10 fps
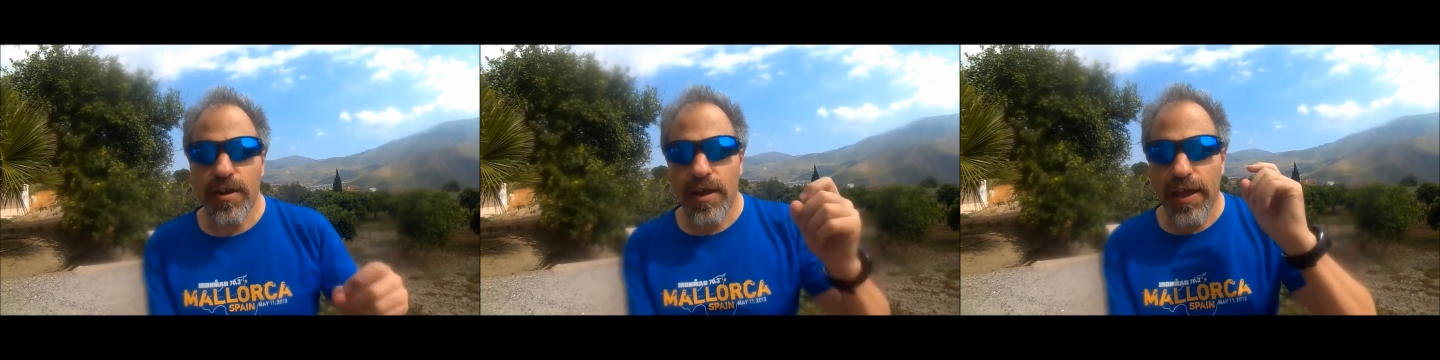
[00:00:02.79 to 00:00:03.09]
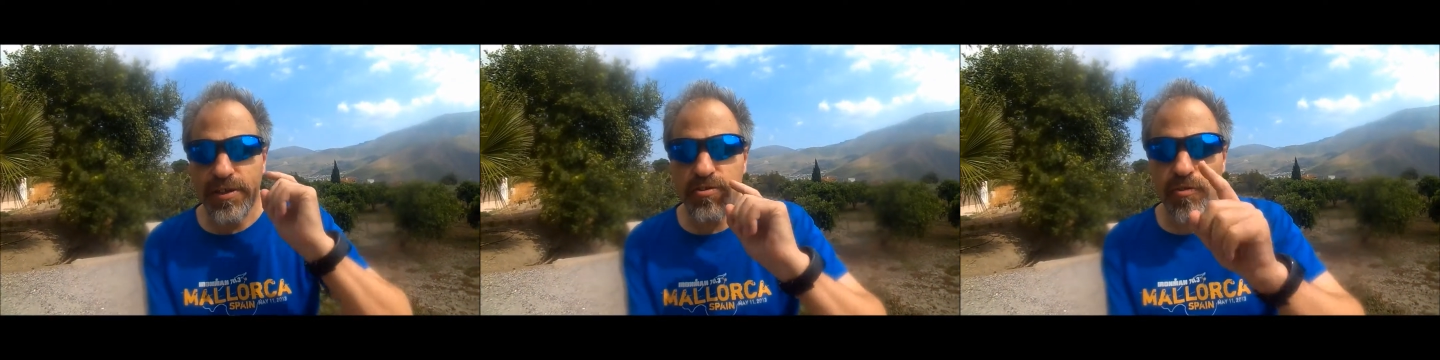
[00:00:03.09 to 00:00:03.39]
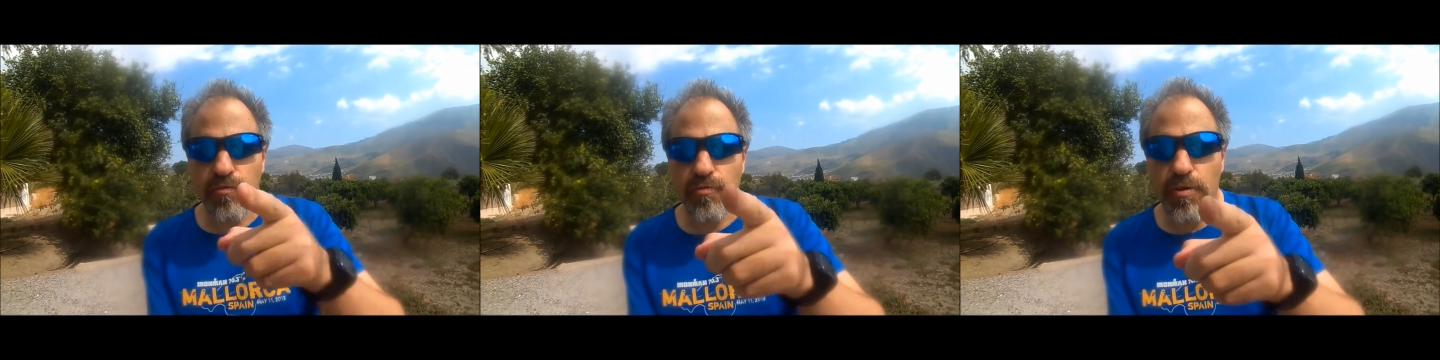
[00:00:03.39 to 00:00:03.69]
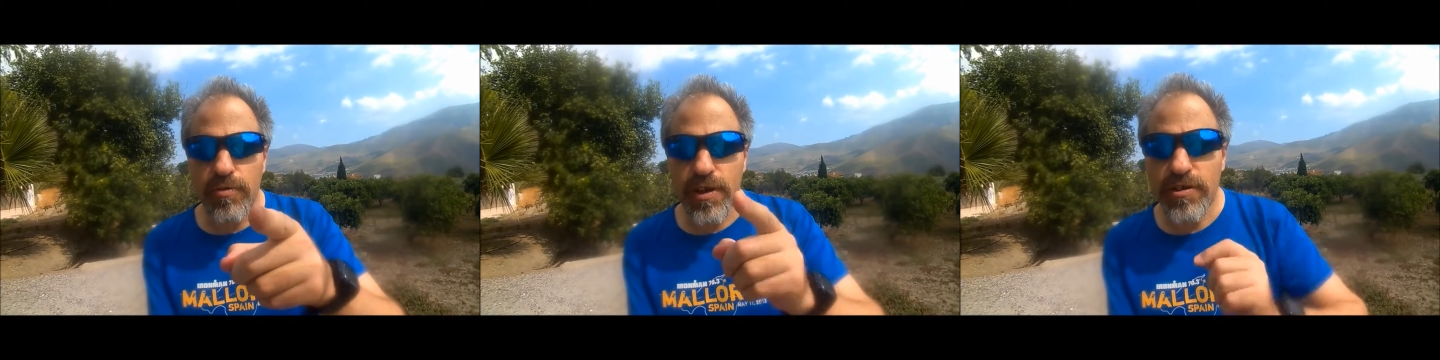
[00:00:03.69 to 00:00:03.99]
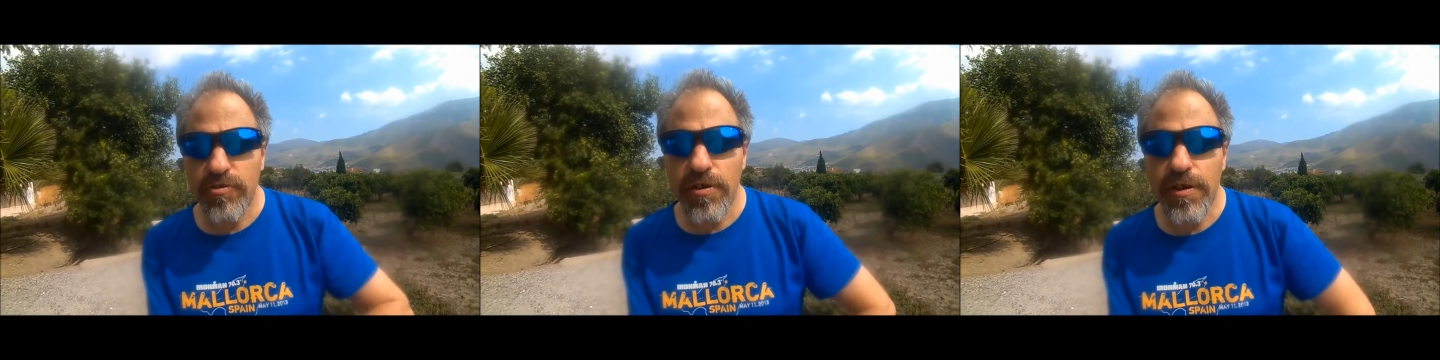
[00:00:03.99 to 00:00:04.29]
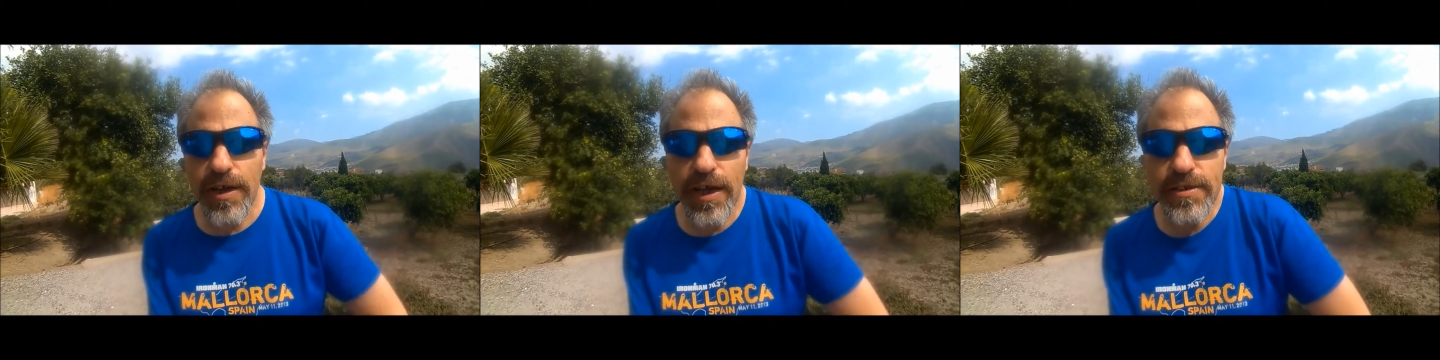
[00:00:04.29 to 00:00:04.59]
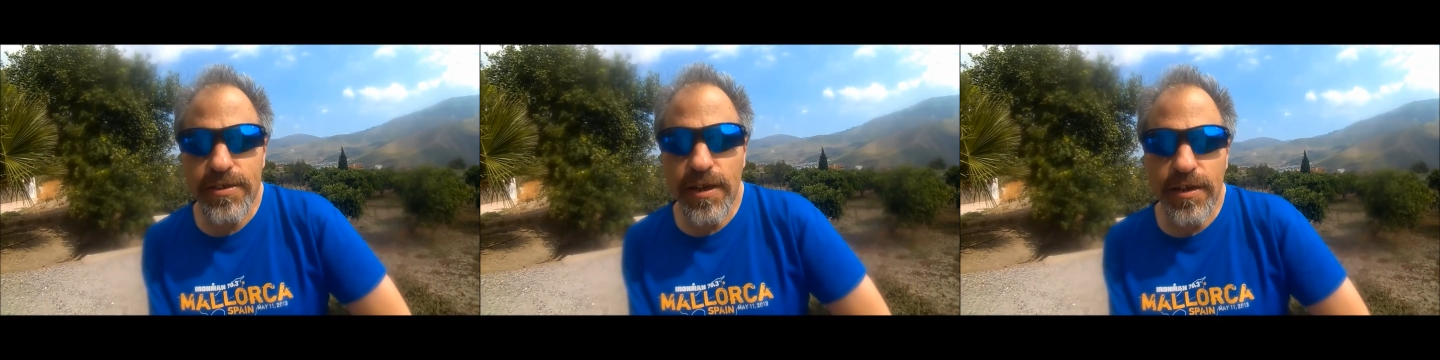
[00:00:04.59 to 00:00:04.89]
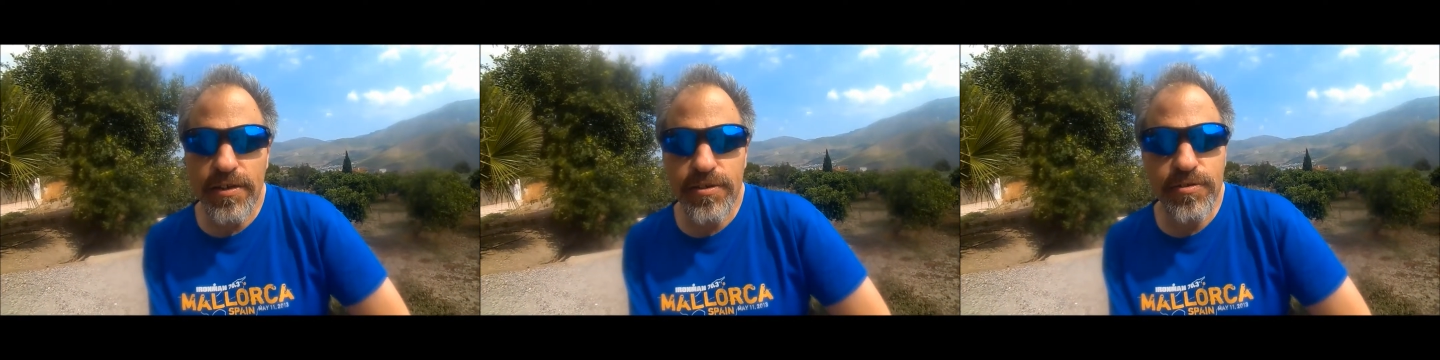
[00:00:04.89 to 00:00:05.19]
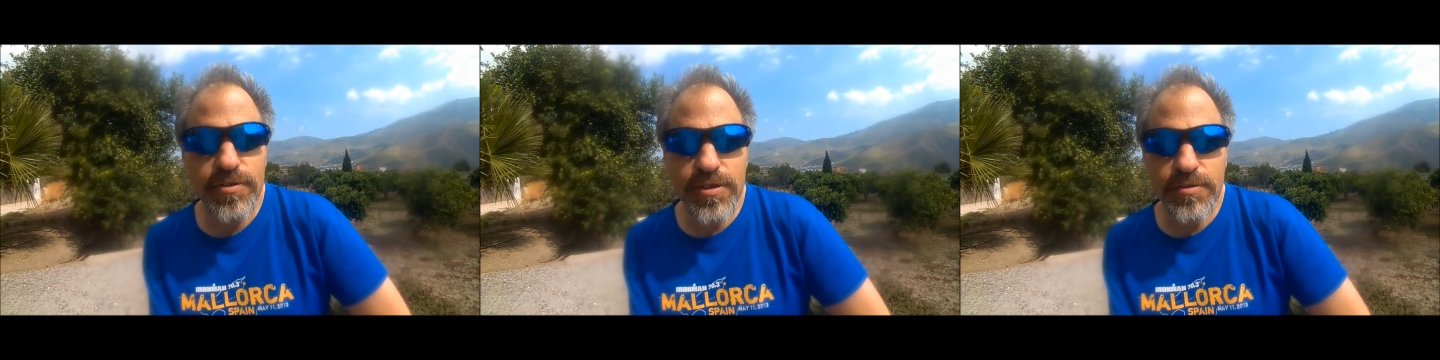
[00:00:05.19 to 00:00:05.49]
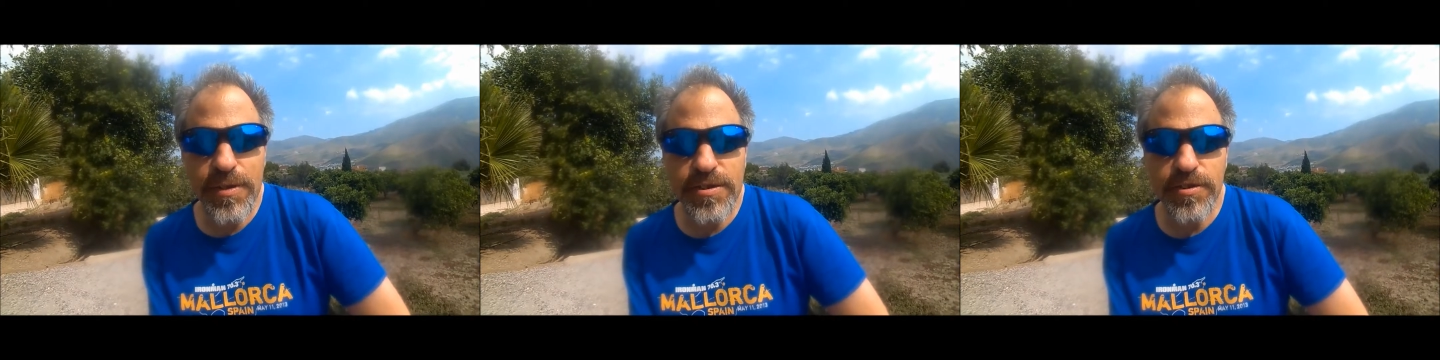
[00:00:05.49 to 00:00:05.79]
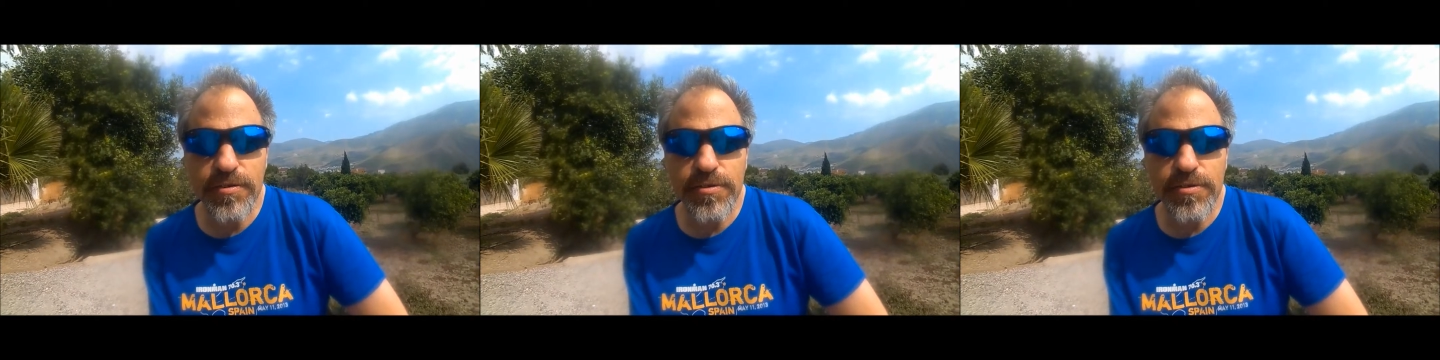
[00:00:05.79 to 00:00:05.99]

Let's roll the intro and get stuck into this week's news.